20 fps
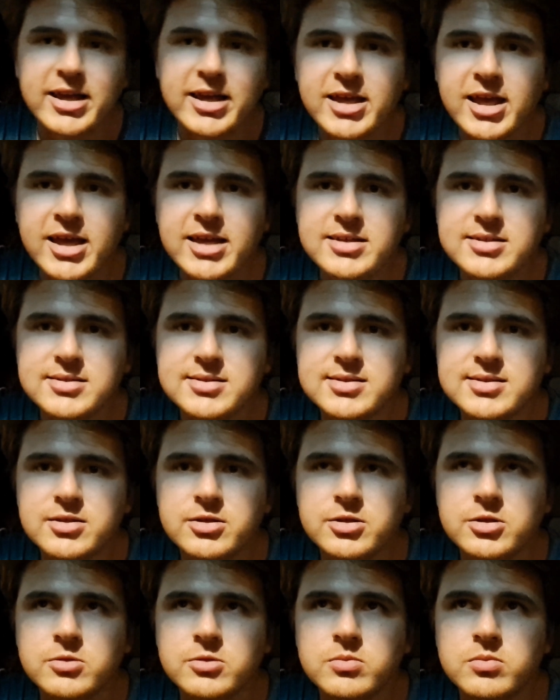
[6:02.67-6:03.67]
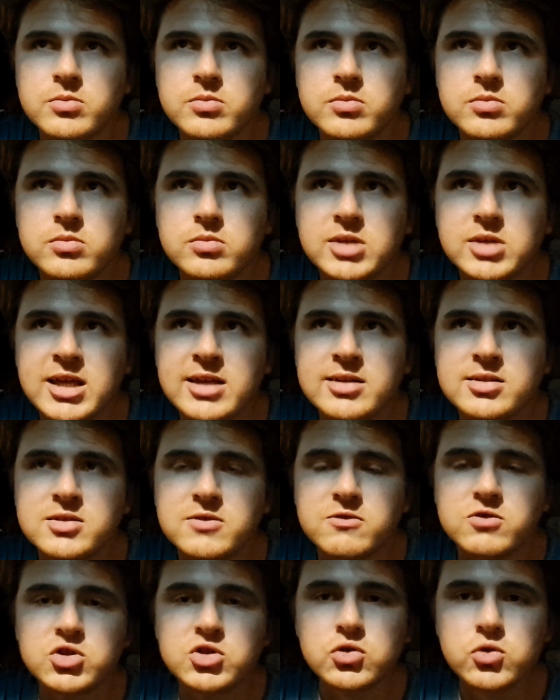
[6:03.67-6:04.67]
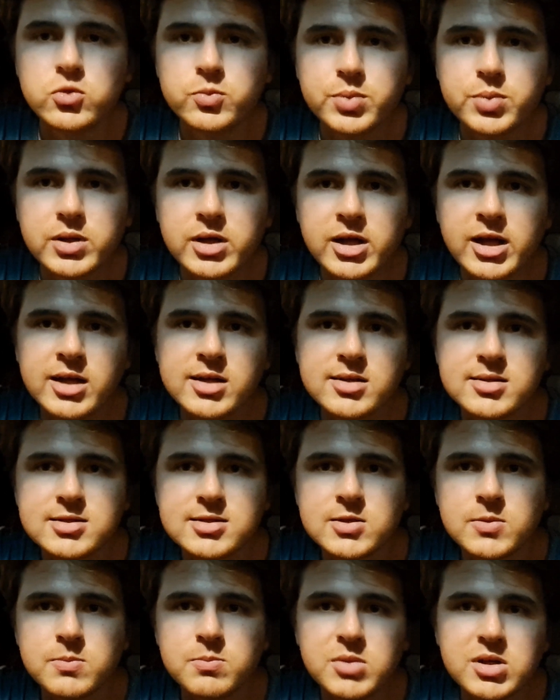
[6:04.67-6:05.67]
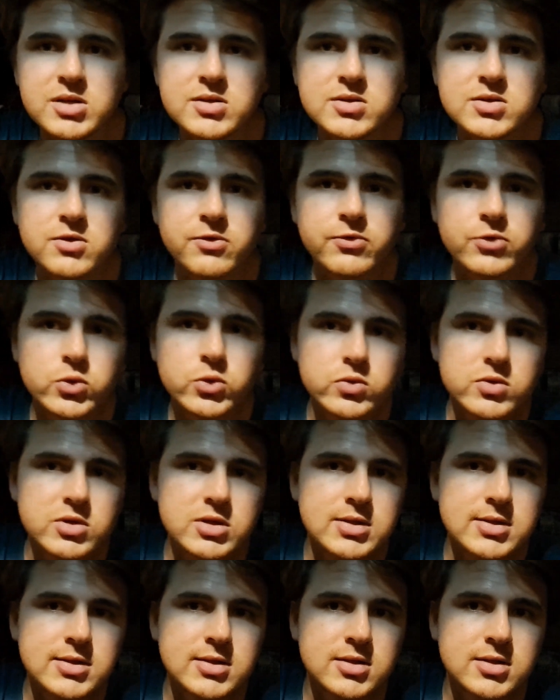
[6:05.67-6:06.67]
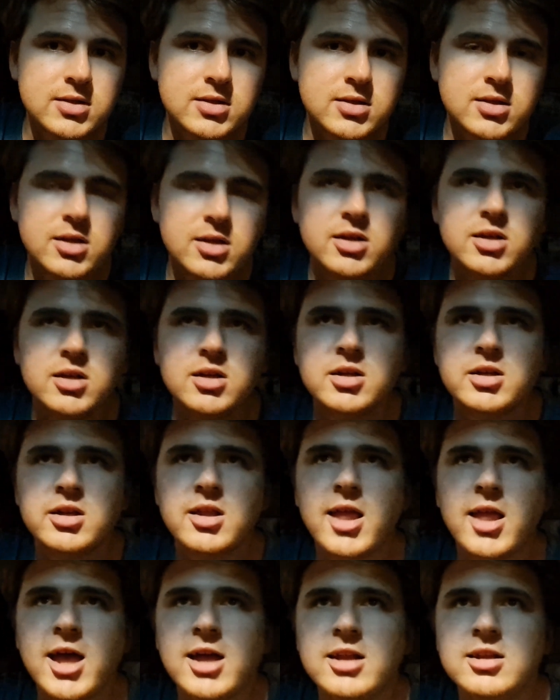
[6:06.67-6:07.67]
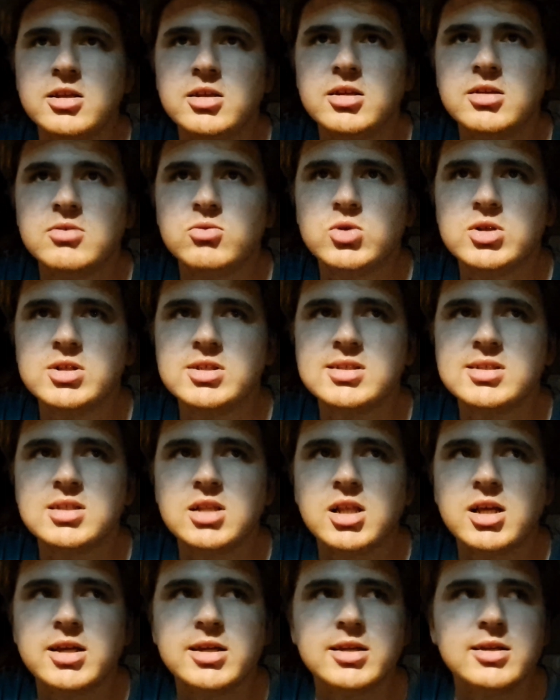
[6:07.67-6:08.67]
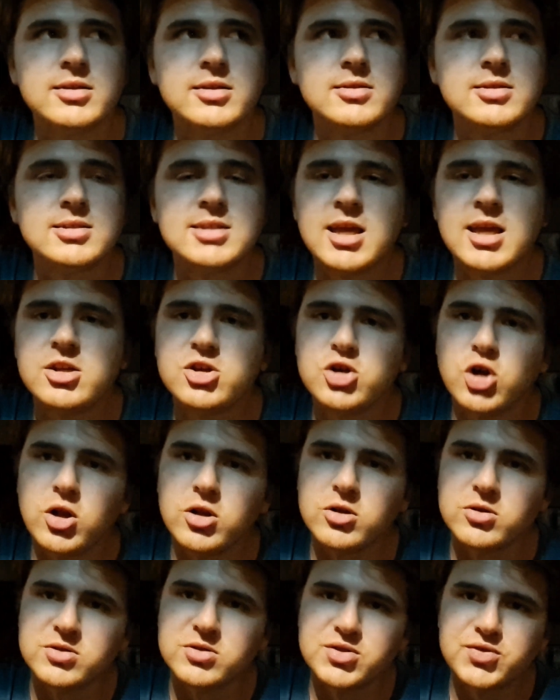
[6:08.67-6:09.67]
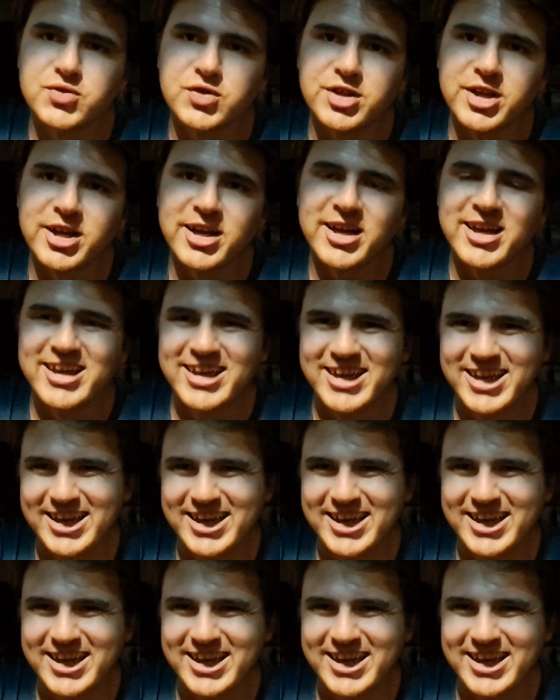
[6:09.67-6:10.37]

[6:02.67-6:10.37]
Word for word: I ate some cans of soup and some mixed fruits. And it was like $10 for that.